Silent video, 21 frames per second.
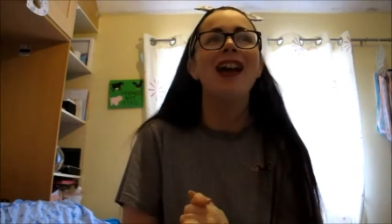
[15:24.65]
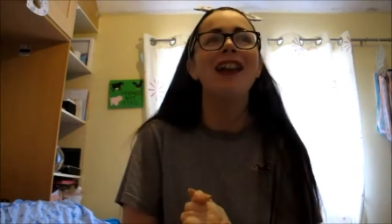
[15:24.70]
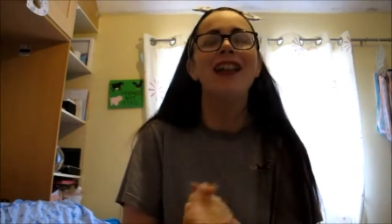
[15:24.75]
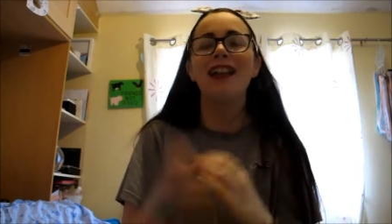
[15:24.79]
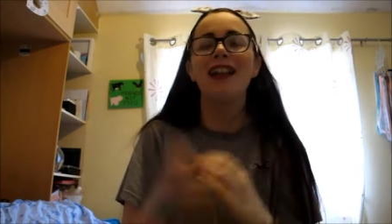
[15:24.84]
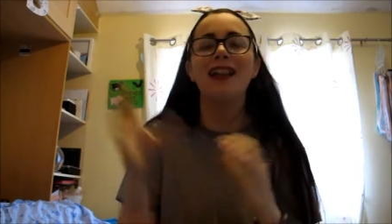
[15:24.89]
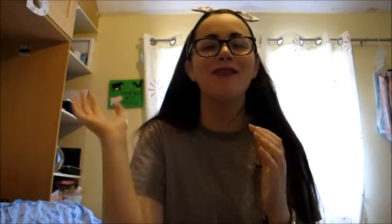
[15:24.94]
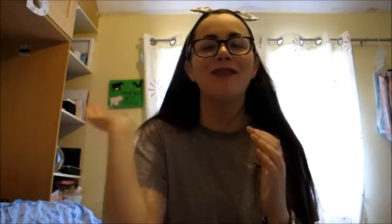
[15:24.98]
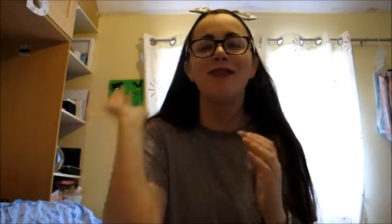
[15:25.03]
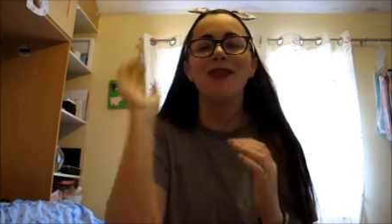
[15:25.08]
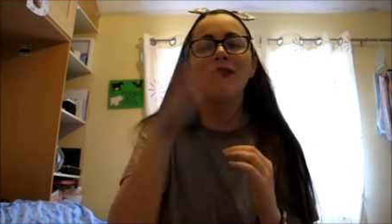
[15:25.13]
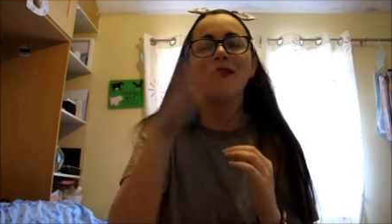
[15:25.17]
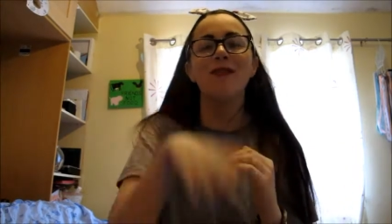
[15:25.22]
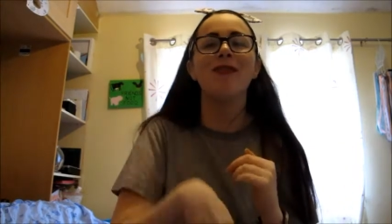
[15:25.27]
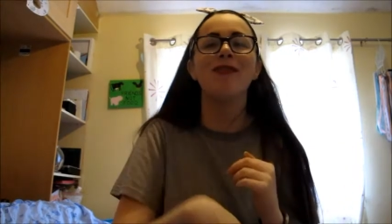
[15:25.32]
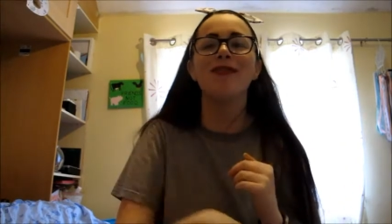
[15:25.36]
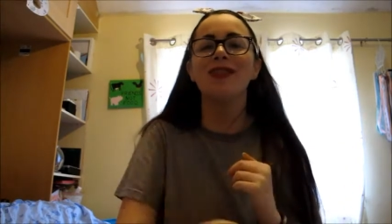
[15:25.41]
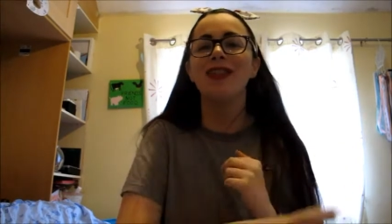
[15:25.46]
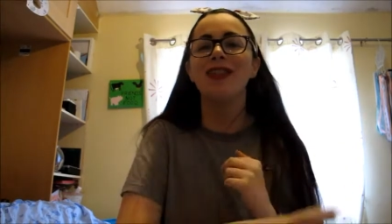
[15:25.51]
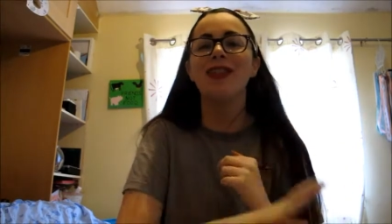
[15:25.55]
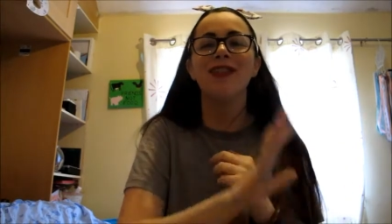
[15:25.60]
They never watch
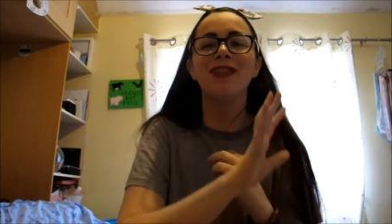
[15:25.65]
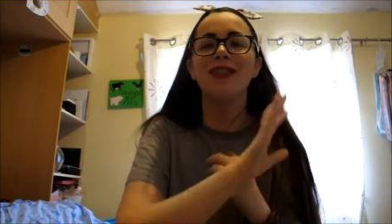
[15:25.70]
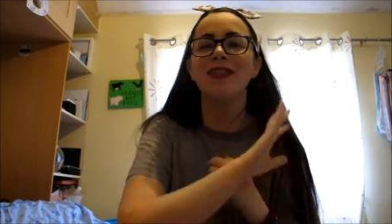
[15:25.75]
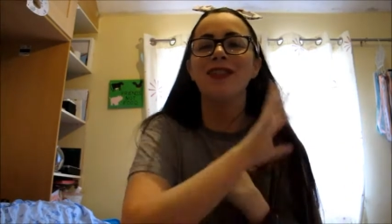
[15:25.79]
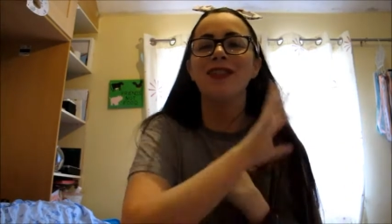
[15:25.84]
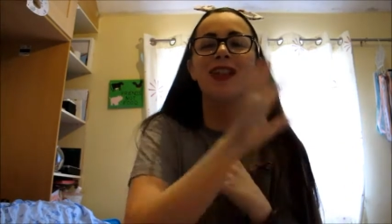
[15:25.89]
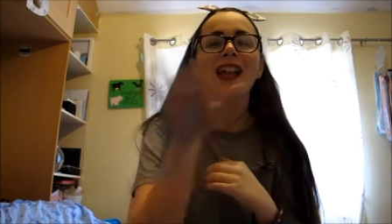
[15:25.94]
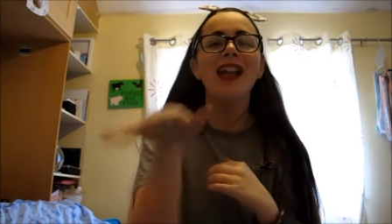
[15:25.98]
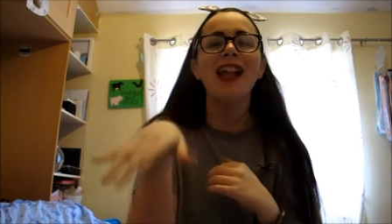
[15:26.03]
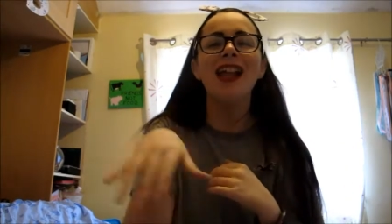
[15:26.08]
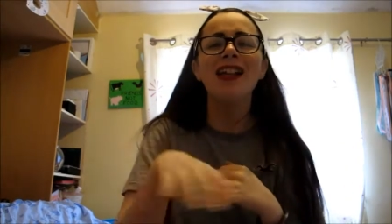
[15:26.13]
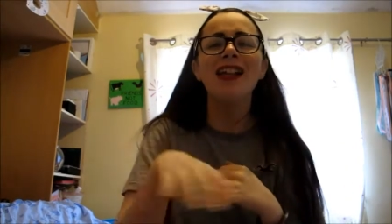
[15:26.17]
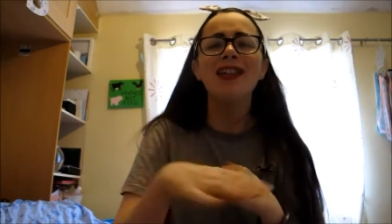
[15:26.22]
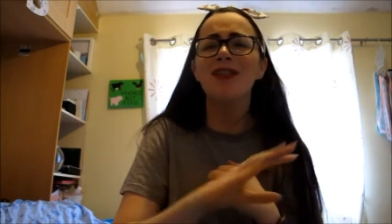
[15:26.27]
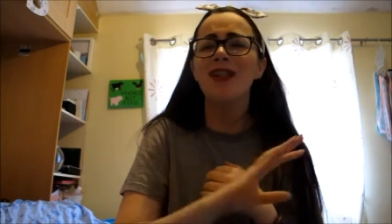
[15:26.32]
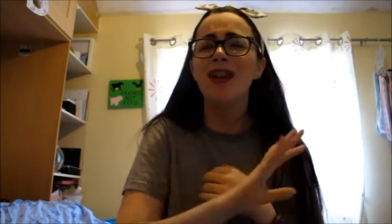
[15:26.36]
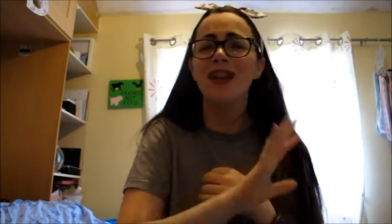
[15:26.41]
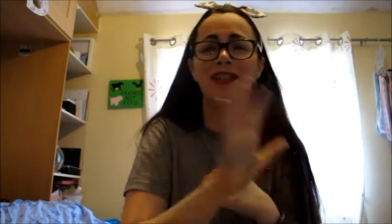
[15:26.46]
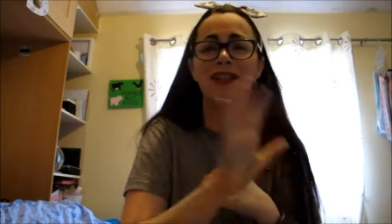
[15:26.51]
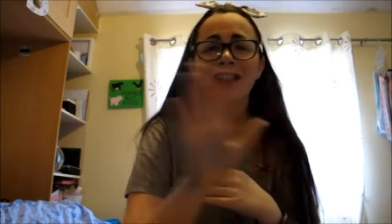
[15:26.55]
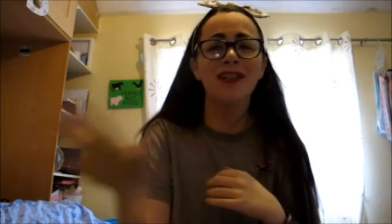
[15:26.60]
my video, so it's
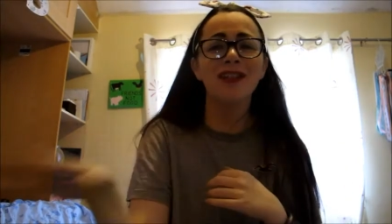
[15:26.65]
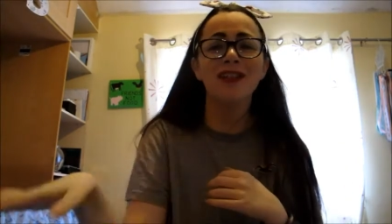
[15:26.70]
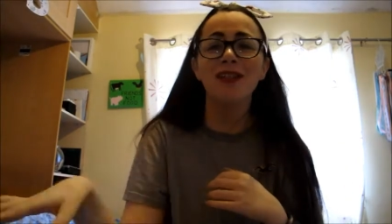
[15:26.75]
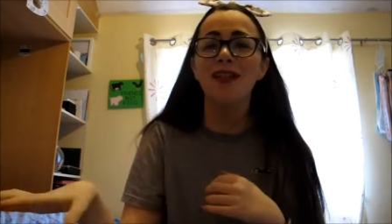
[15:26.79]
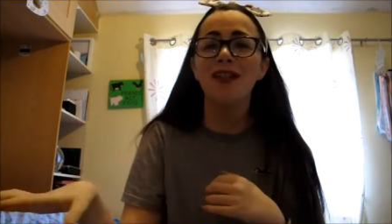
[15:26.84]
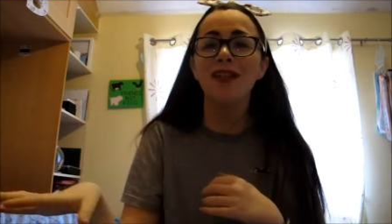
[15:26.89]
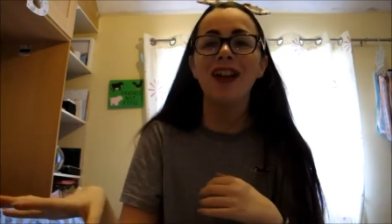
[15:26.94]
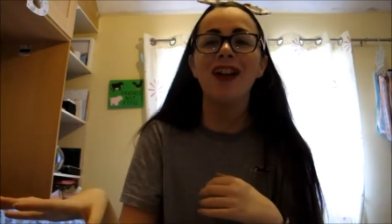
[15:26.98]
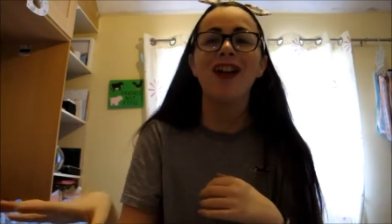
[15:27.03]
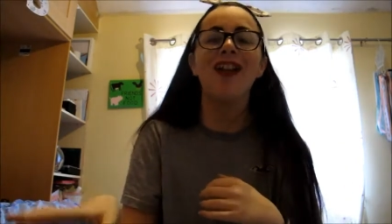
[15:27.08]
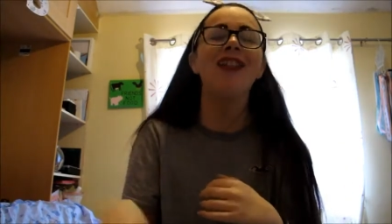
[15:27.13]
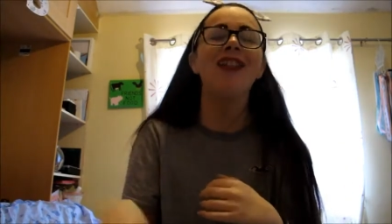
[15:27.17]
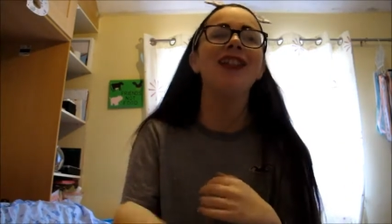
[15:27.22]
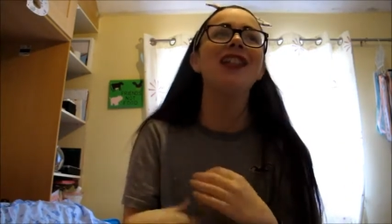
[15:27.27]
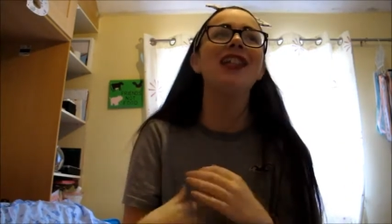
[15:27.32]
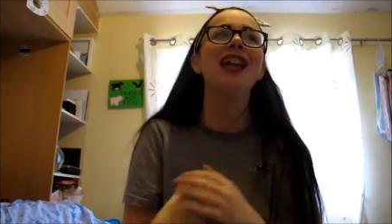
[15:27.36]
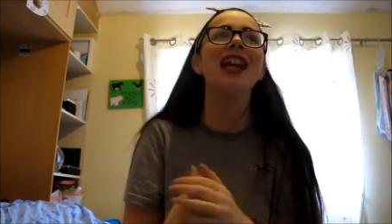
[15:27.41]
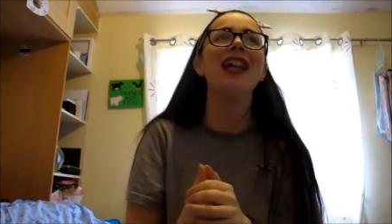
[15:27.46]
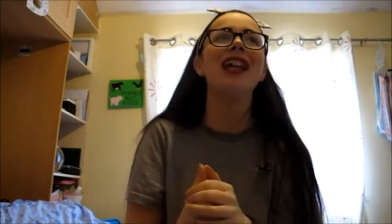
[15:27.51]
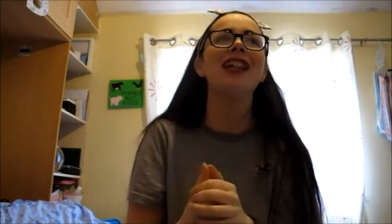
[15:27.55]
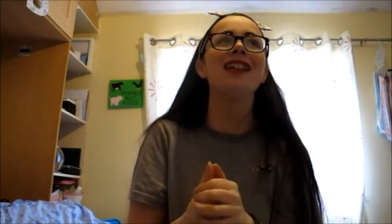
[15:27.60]
grand. I control that kind of
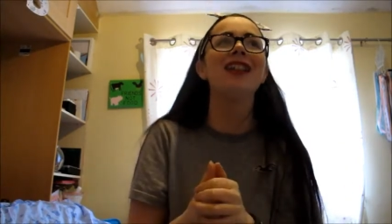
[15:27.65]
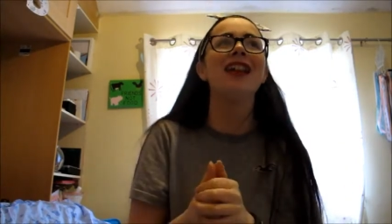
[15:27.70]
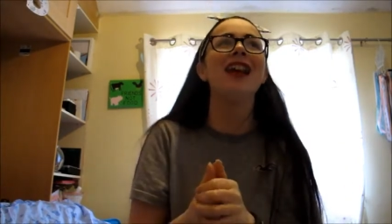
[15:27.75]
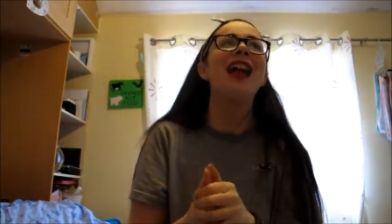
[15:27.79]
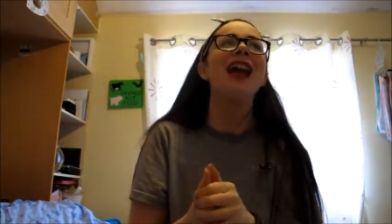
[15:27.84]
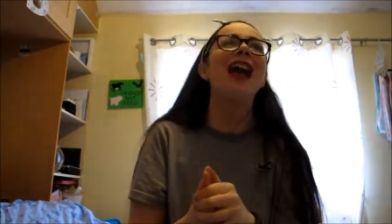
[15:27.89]
shit.